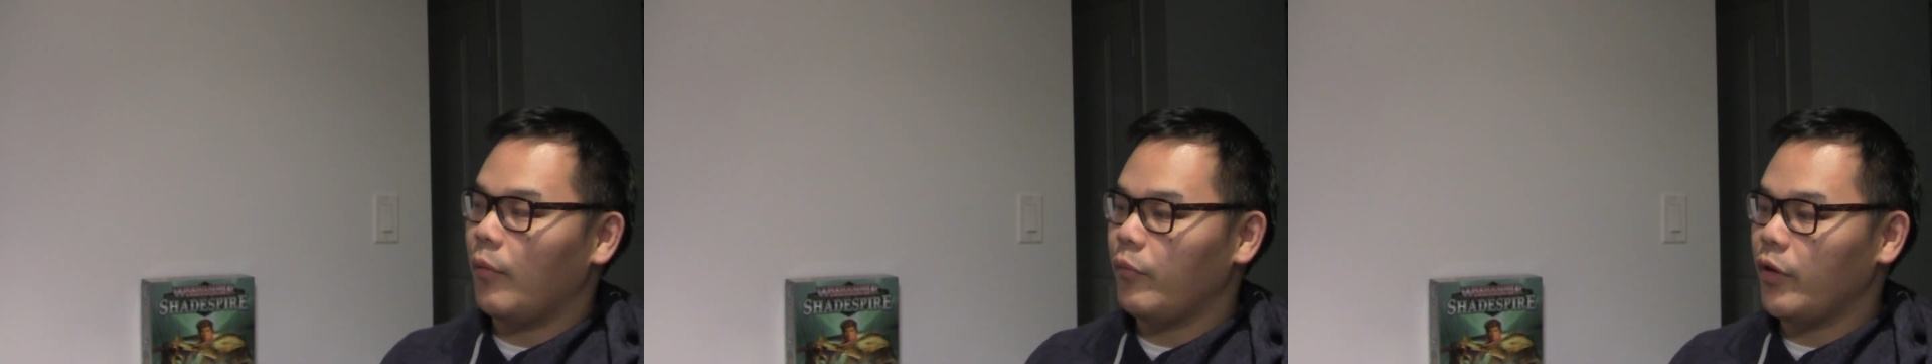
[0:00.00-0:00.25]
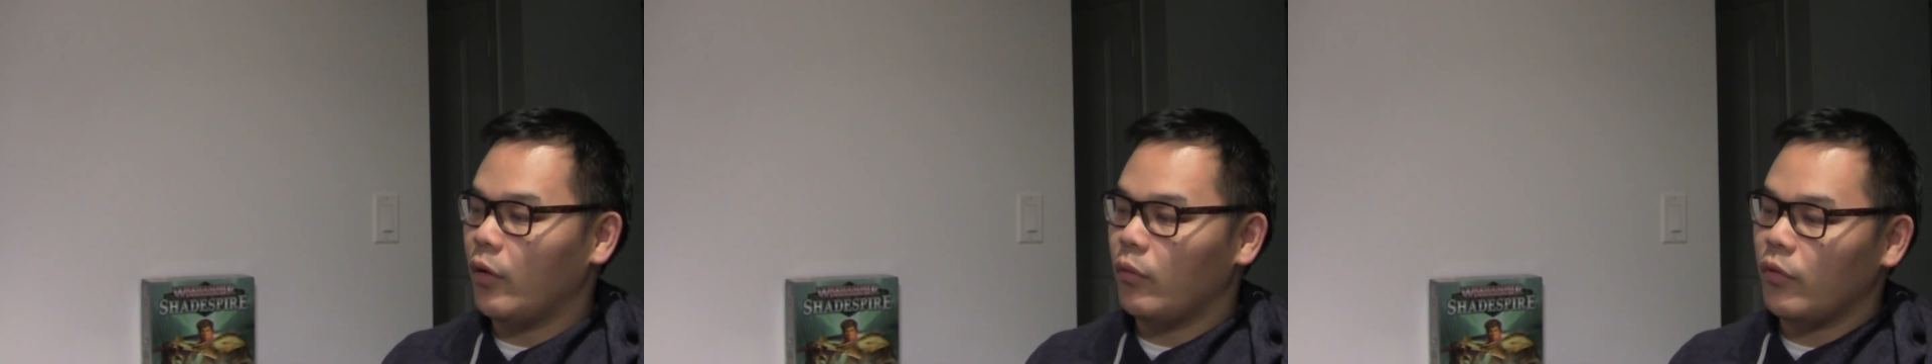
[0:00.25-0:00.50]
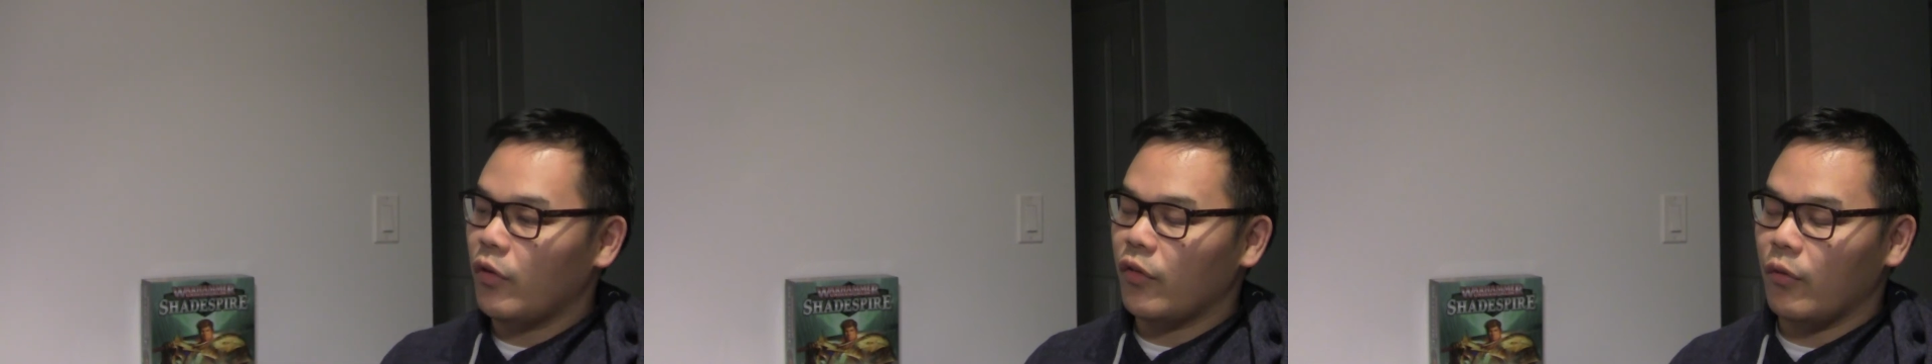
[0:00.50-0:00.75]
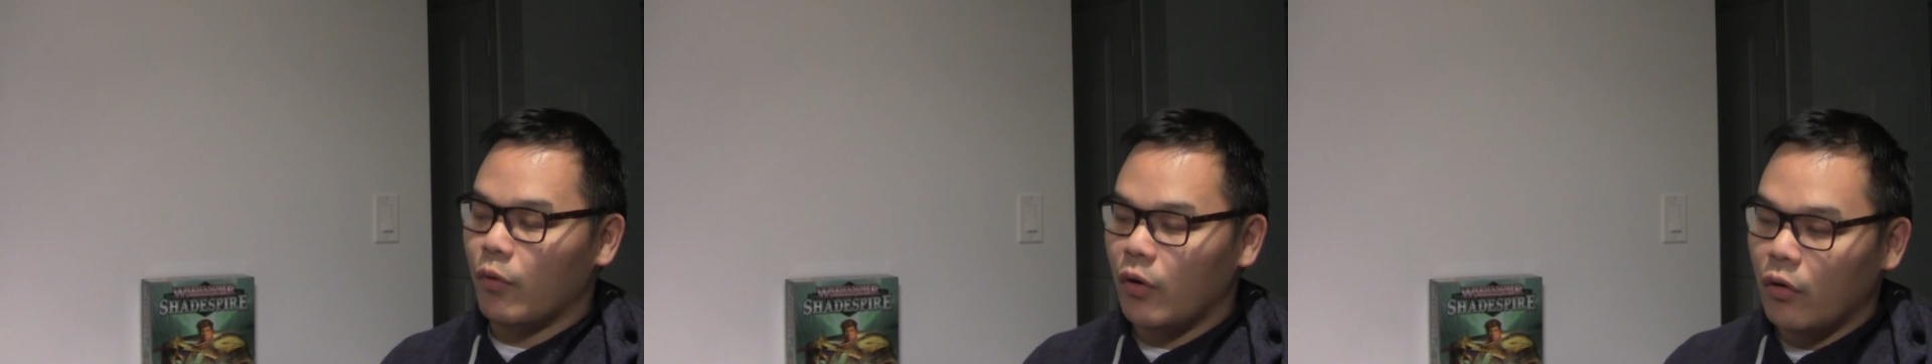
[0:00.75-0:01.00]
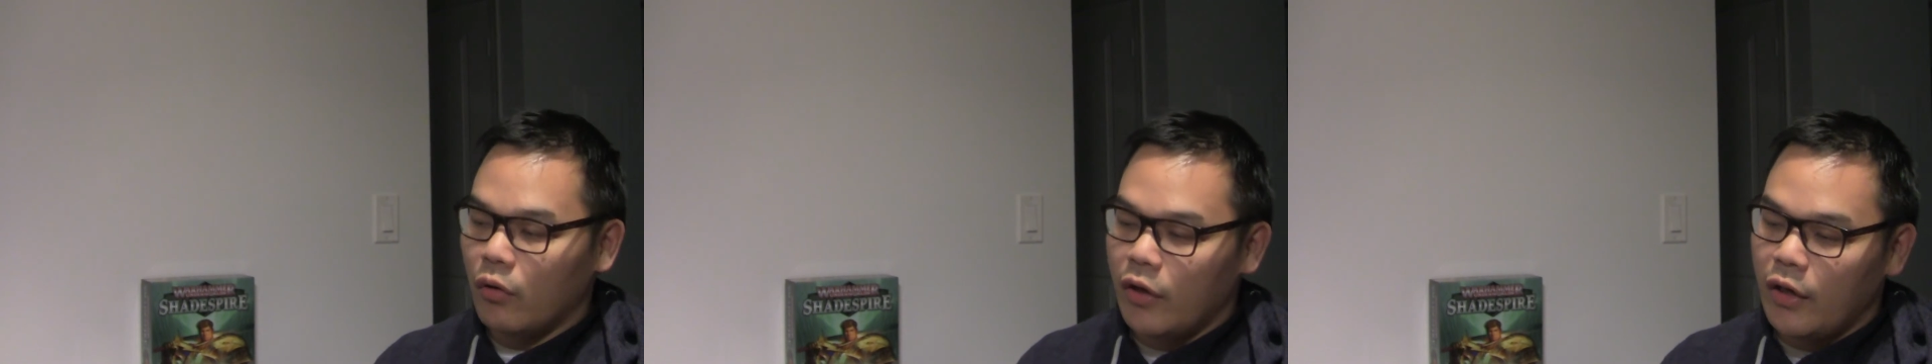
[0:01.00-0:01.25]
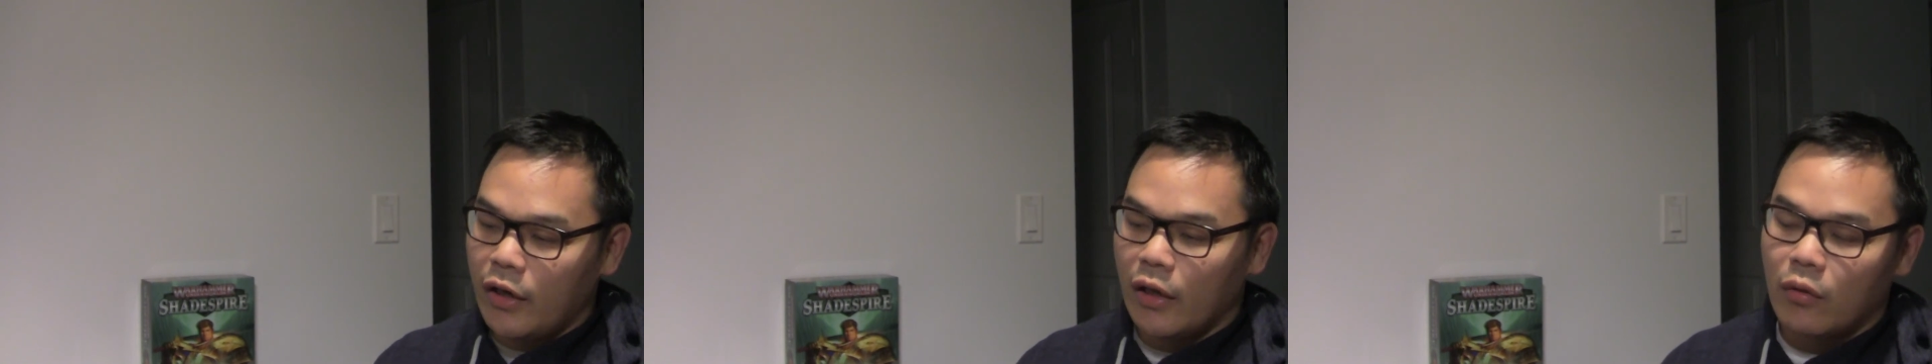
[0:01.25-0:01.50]
You know, there's a real
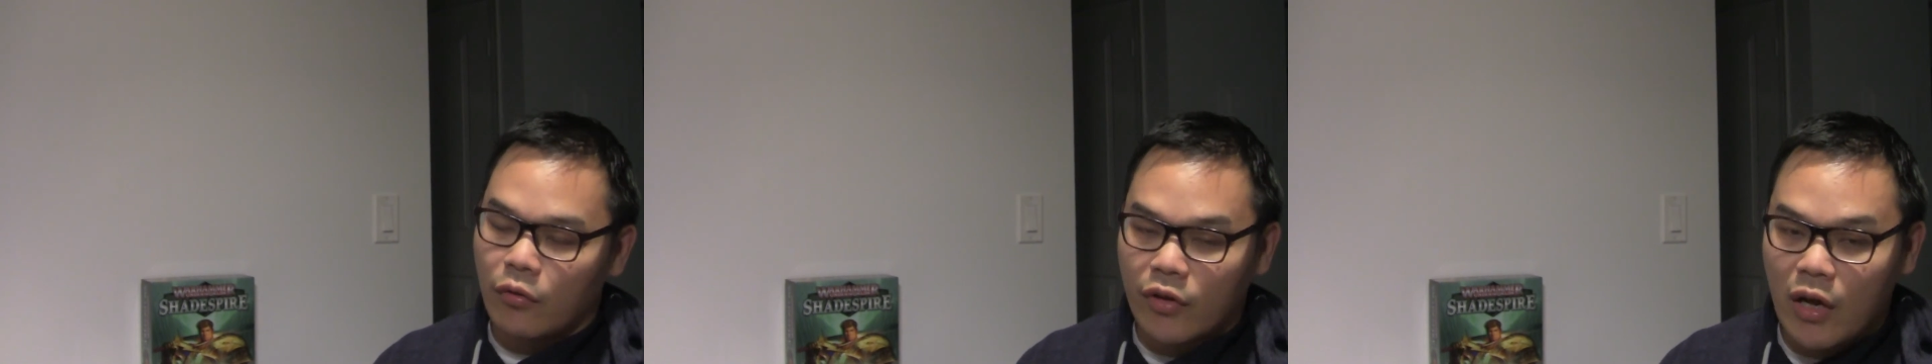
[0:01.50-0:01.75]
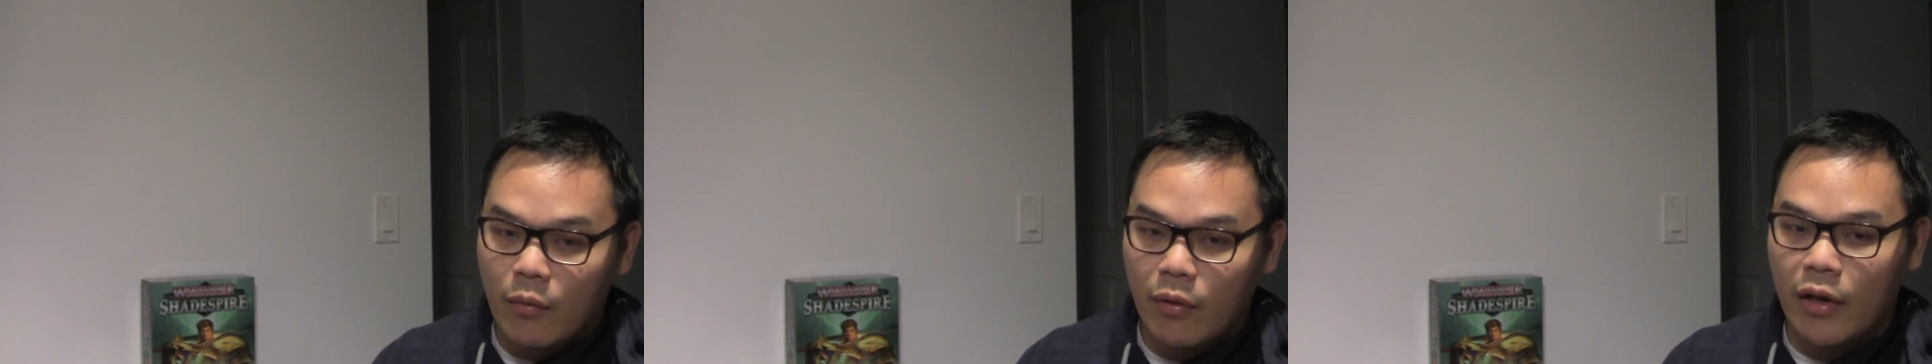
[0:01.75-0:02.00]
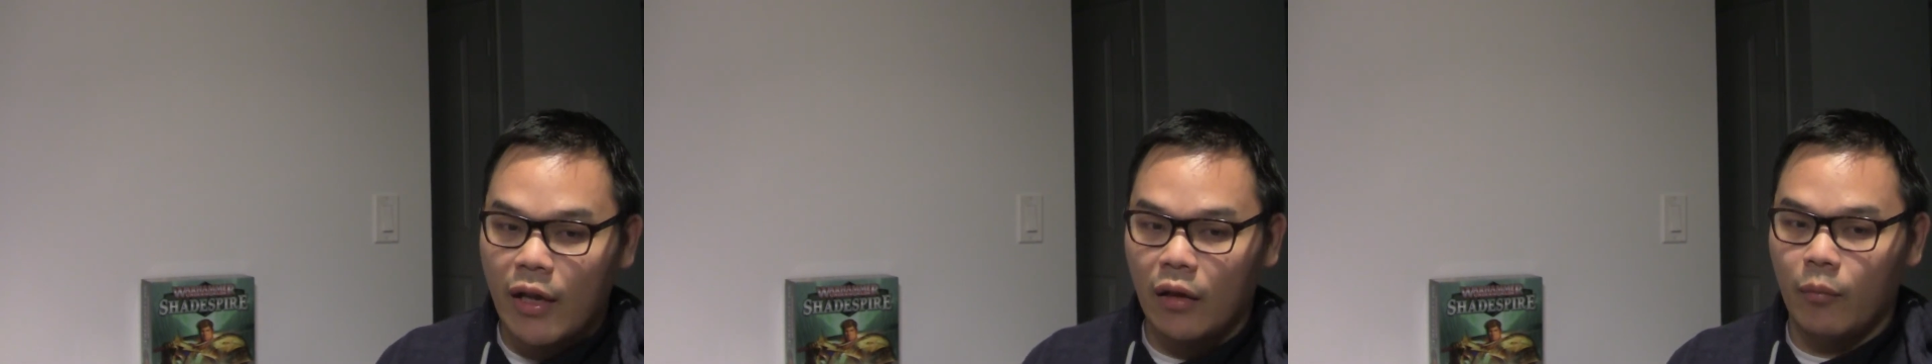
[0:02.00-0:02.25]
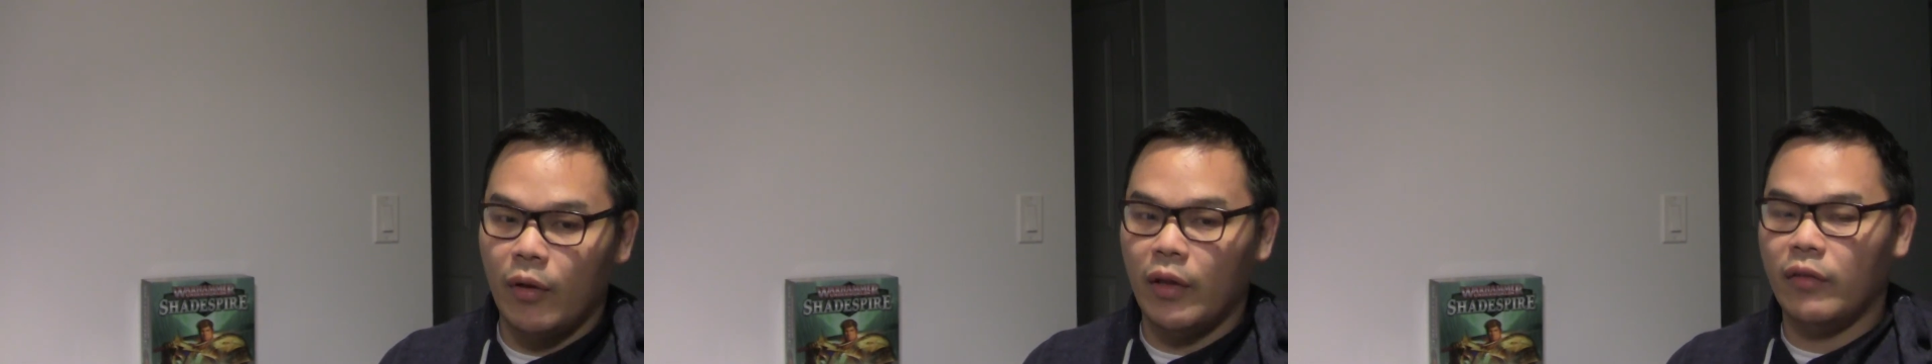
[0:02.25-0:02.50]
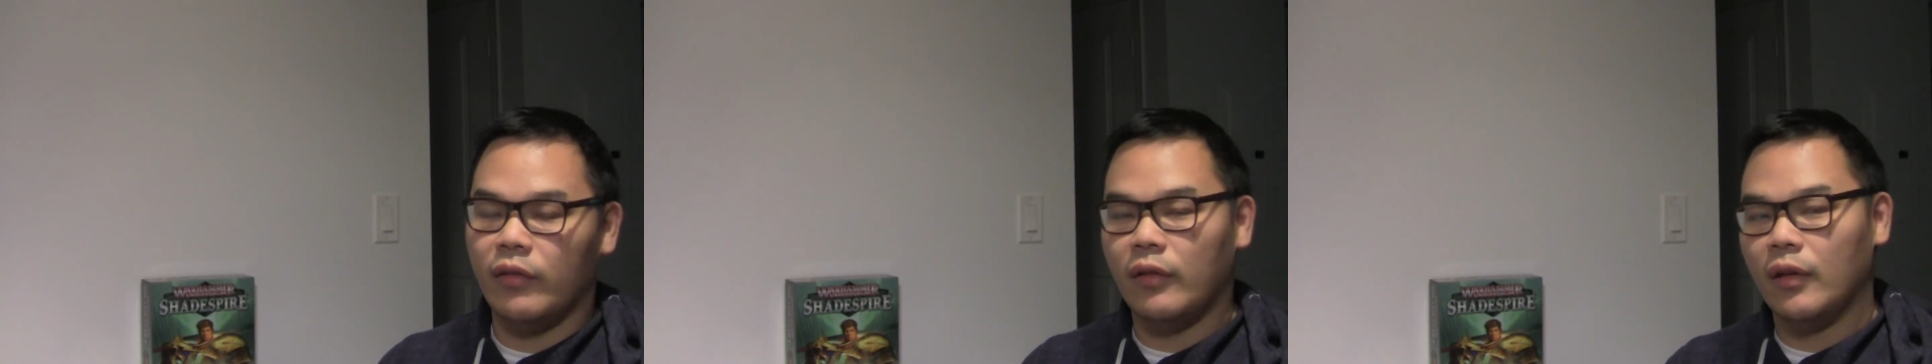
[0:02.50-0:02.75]
hitty close combat element.